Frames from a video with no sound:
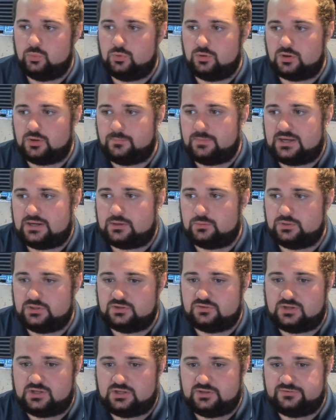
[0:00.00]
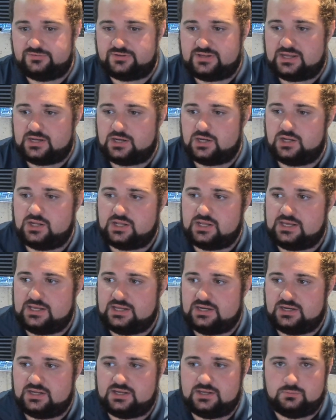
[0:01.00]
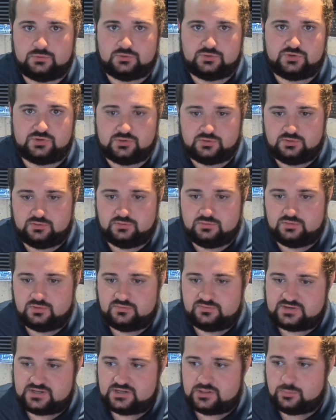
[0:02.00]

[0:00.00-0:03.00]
we'll come back when it's all set, and I will show you the final